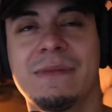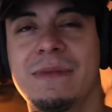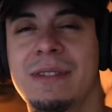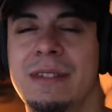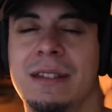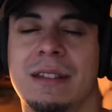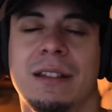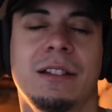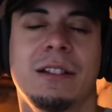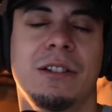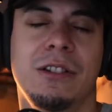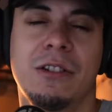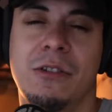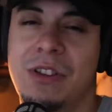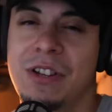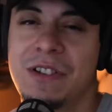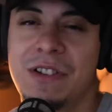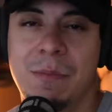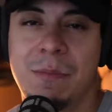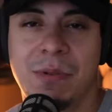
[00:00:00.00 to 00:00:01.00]

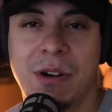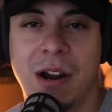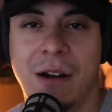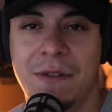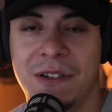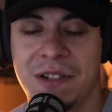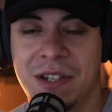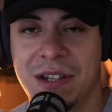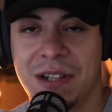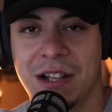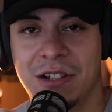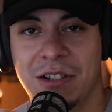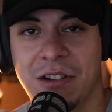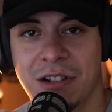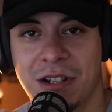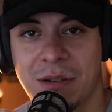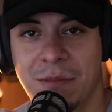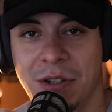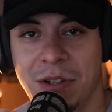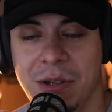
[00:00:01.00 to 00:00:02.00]
there's a prophecy that talks
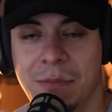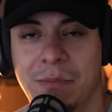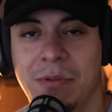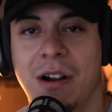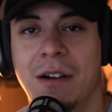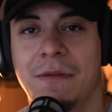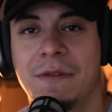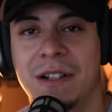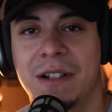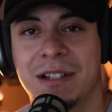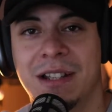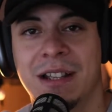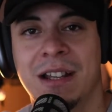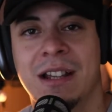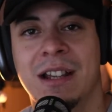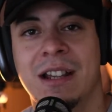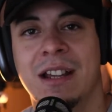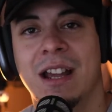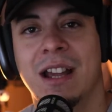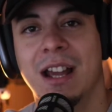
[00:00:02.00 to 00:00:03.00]
about the prophet
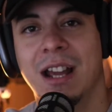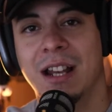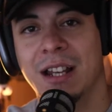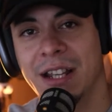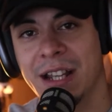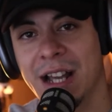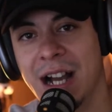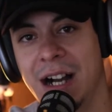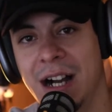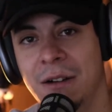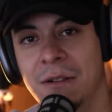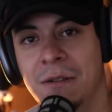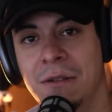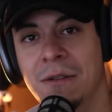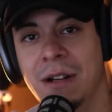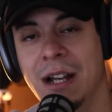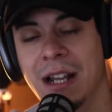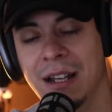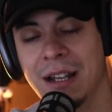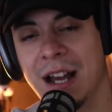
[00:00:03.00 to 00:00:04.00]

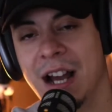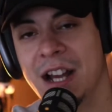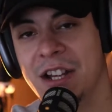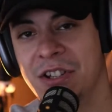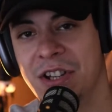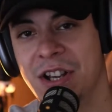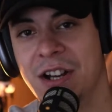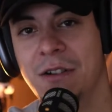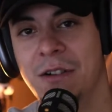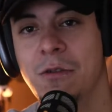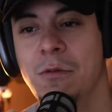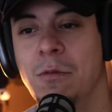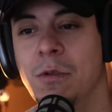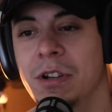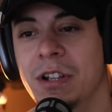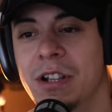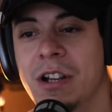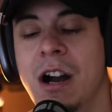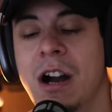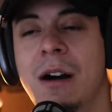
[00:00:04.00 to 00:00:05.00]
Eliyahu, Elijah, who would
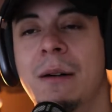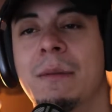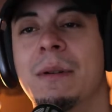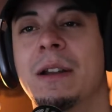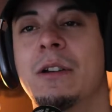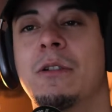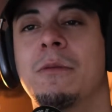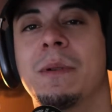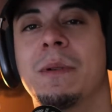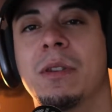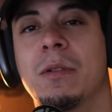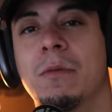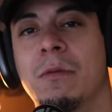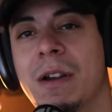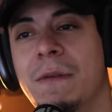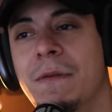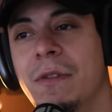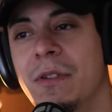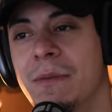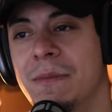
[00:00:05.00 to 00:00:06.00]
come and open the way
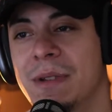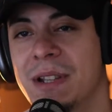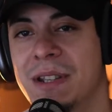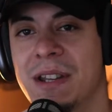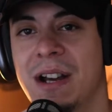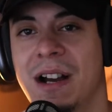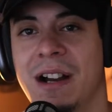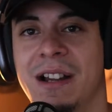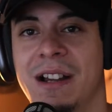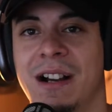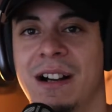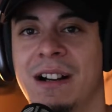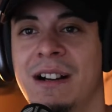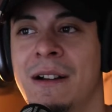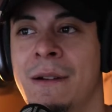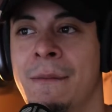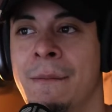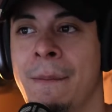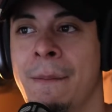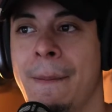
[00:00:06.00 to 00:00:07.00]
for the Messiah.
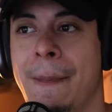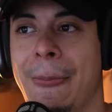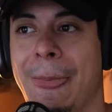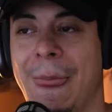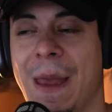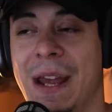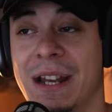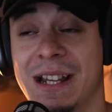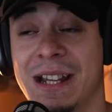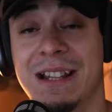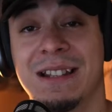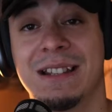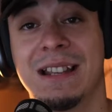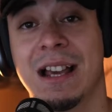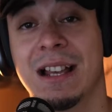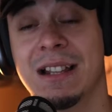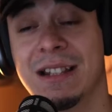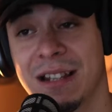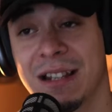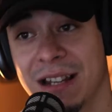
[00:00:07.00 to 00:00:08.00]
And he
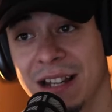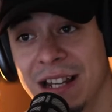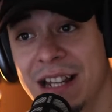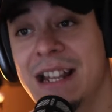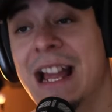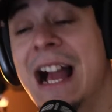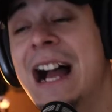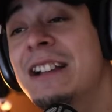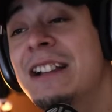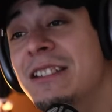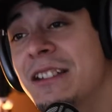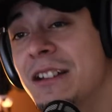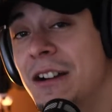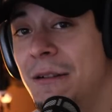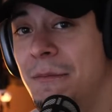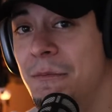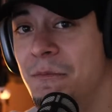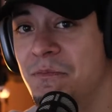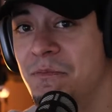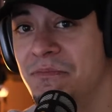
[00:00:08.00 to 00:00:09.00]
says he has
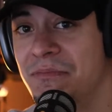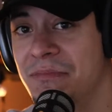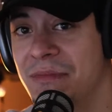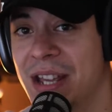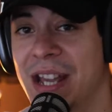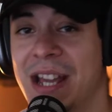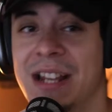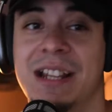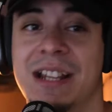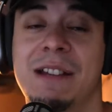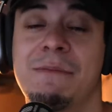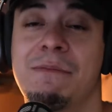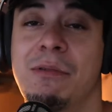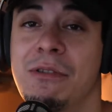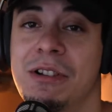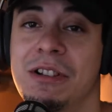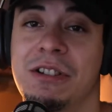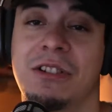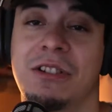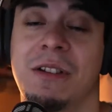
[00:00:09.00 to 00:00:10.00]
come. And he
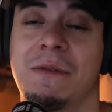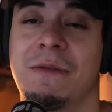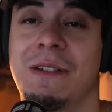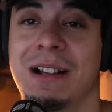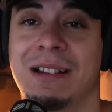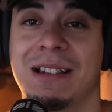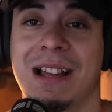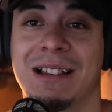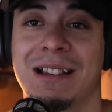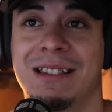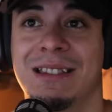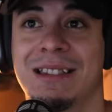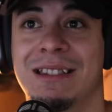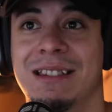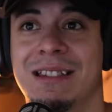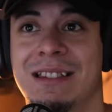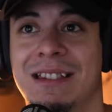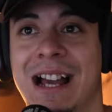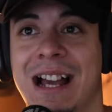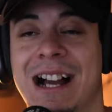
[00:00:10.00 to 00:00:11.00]
points to the fact
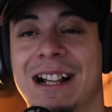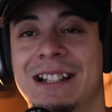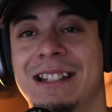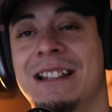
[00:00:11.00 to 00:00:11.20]
that